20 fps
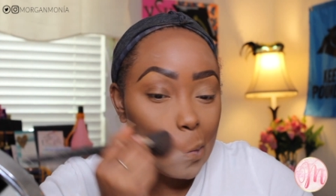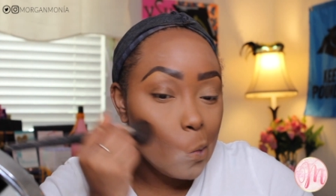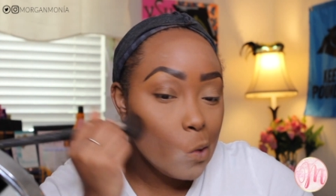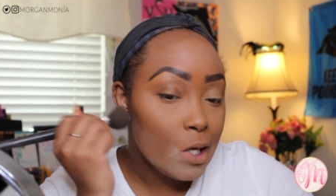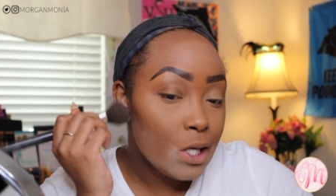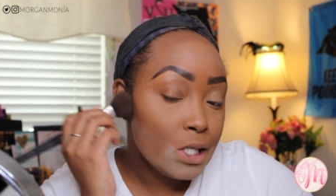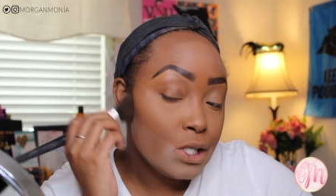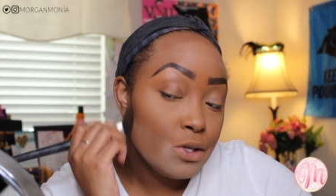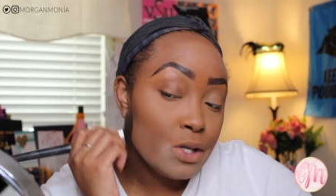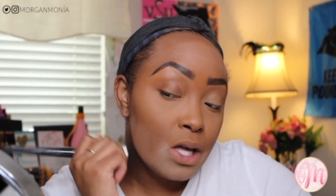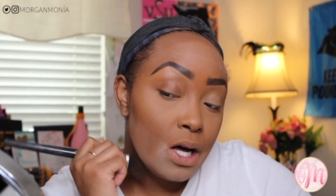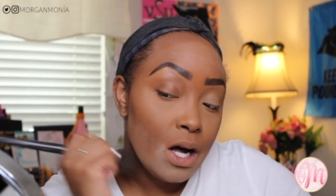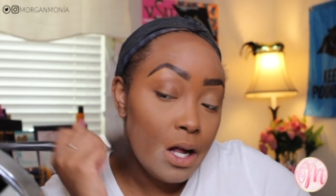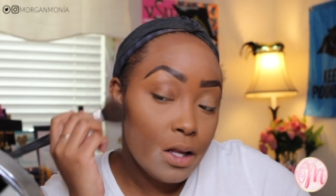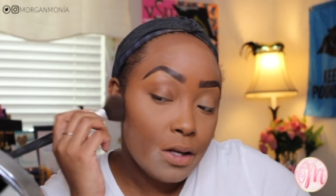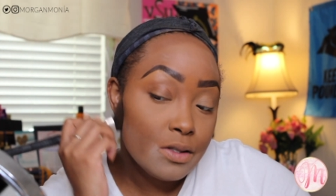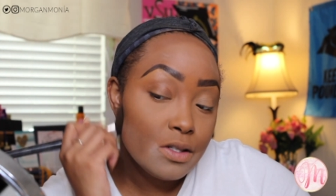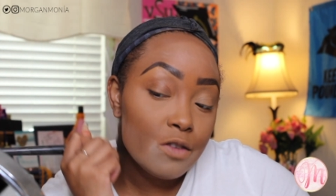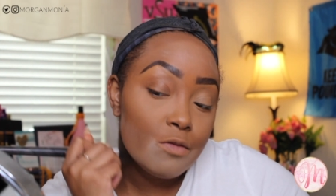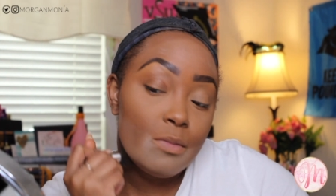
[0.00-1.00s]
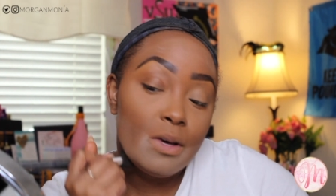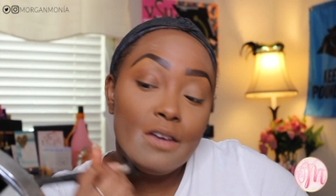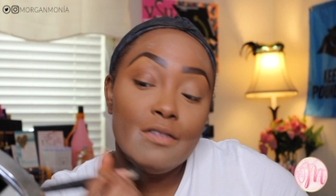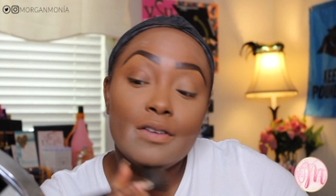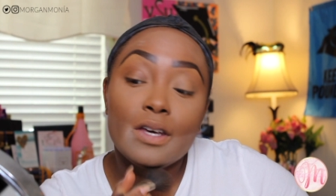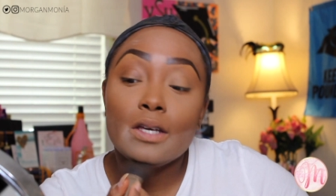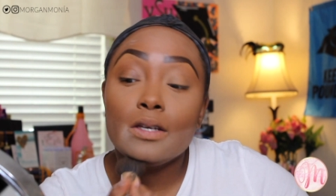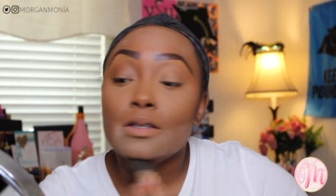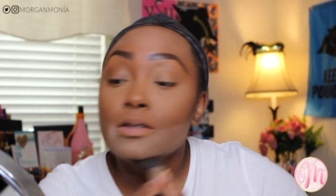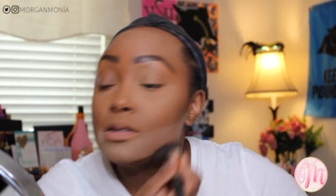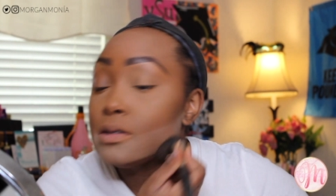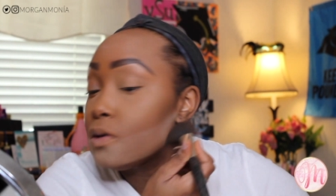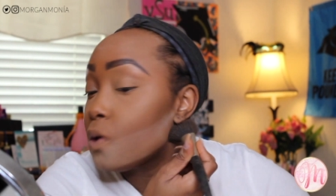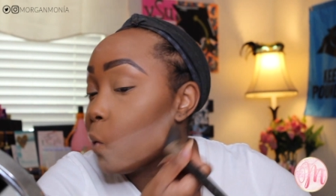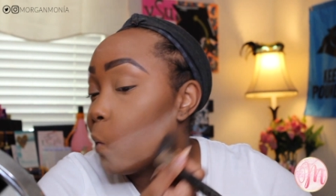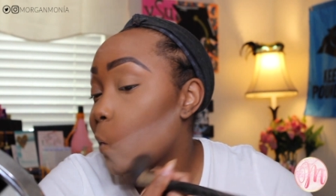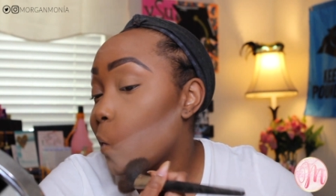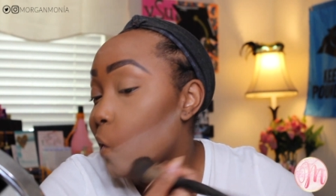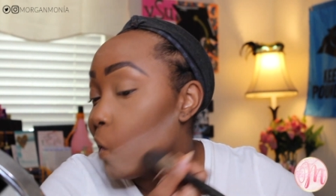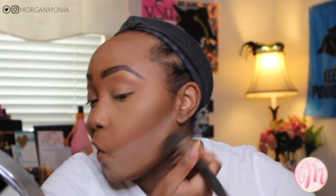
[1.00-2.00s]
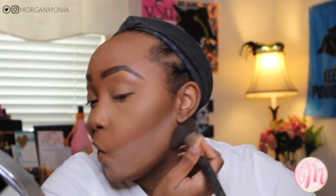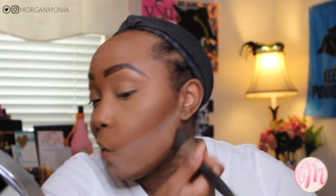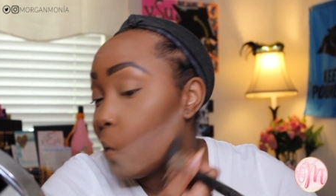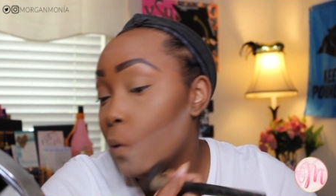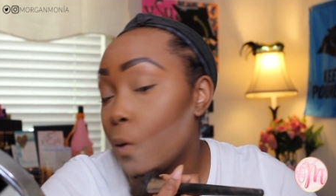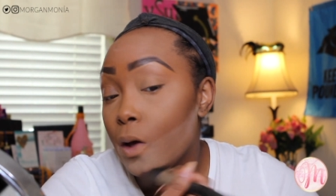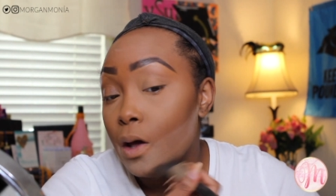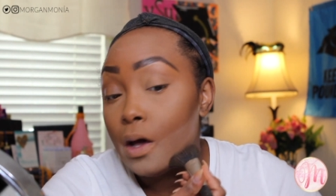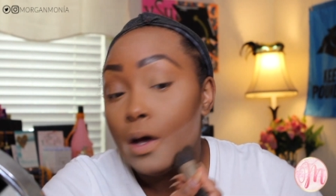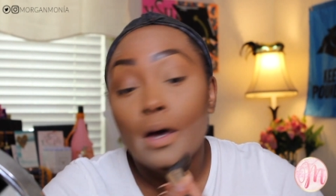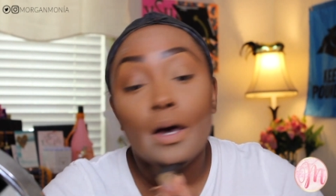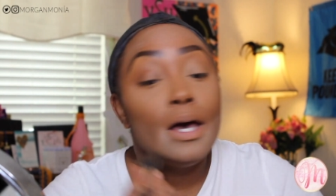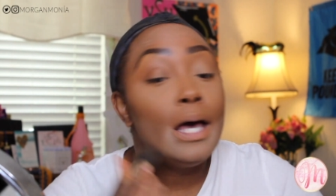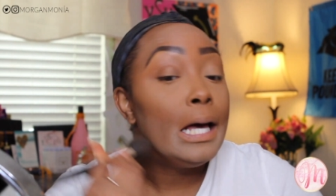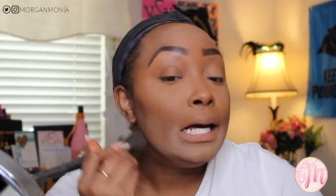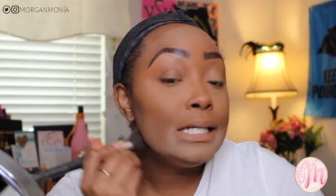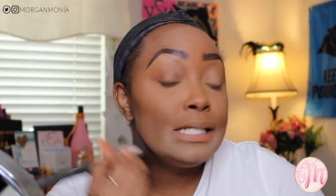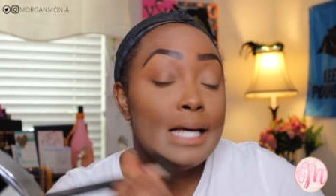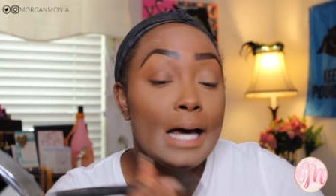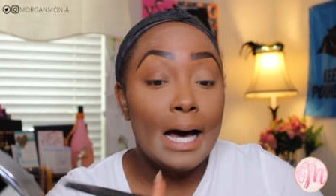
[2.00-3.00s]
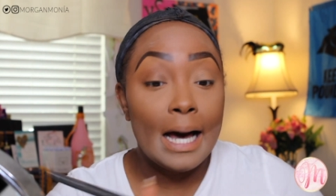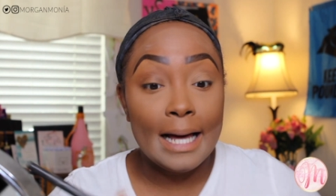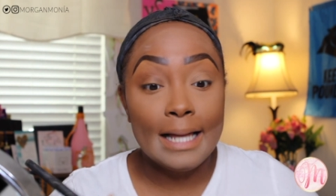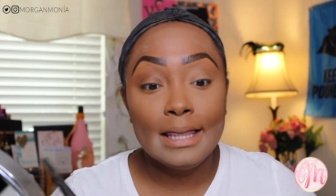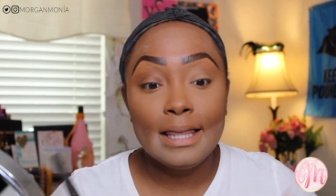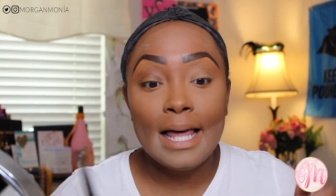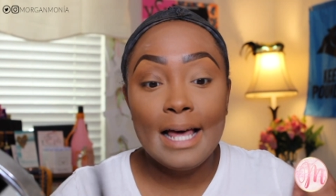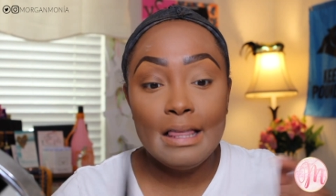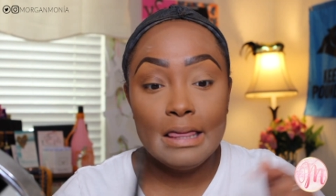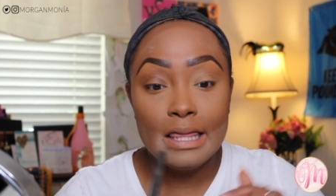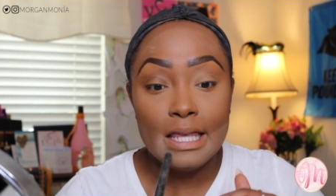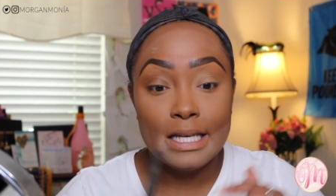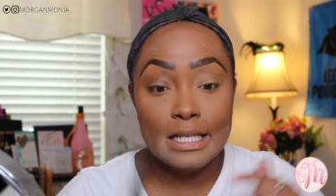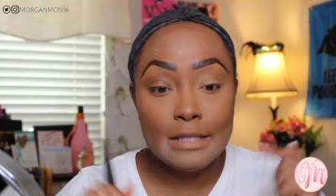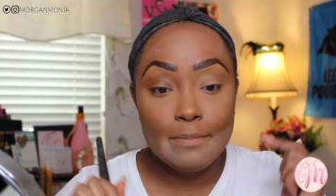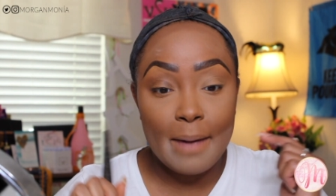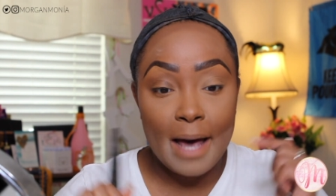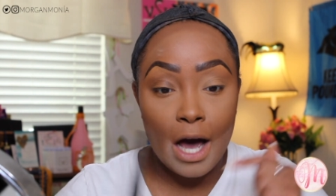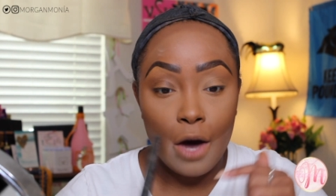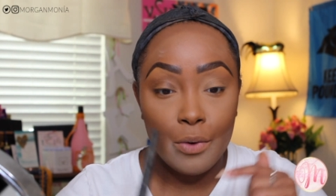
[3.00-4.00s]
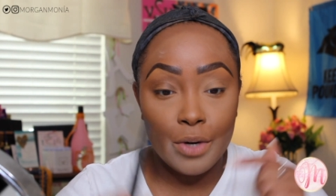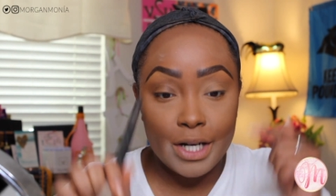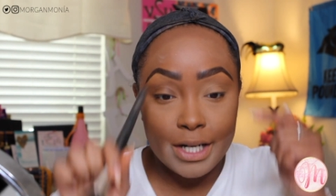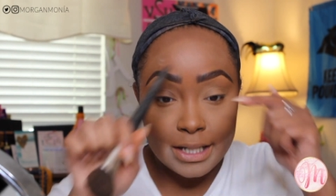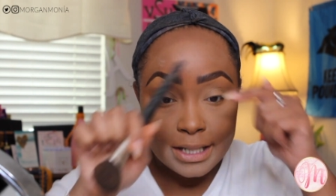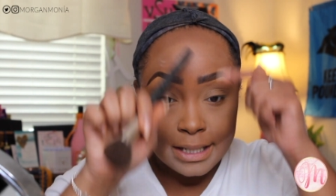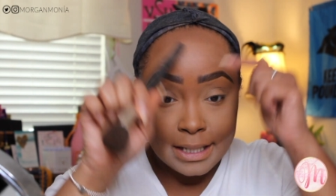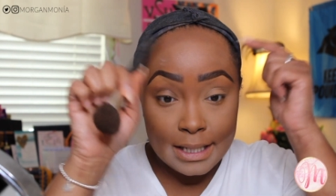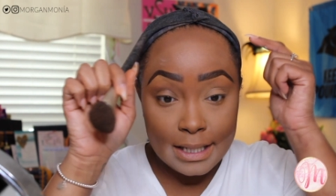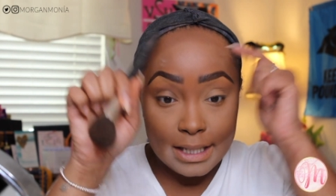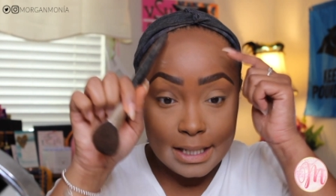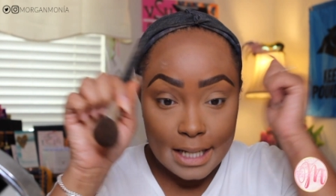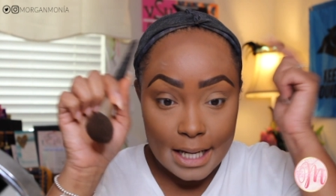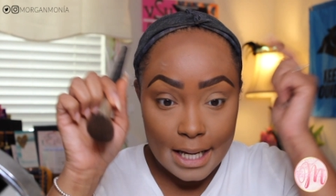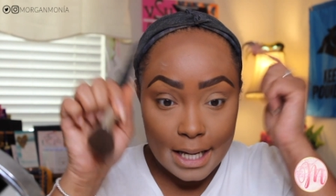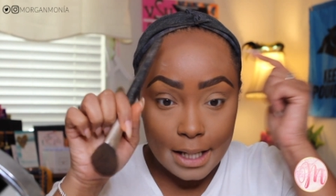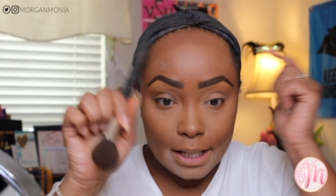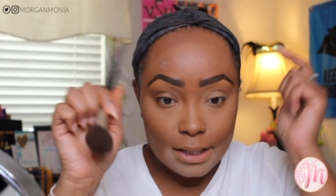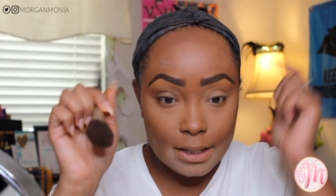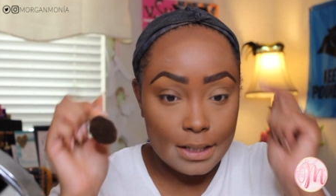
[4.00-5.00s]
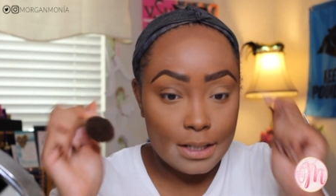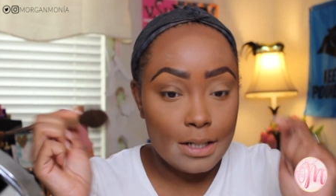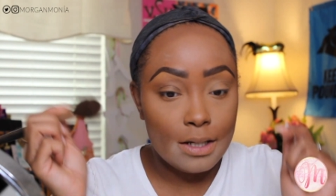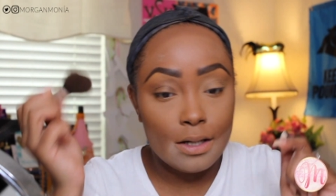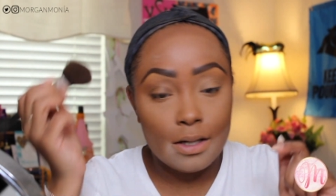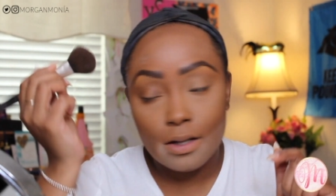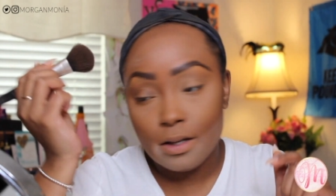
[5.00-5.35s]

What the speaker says: into the hollows of my face. And I let this powder sit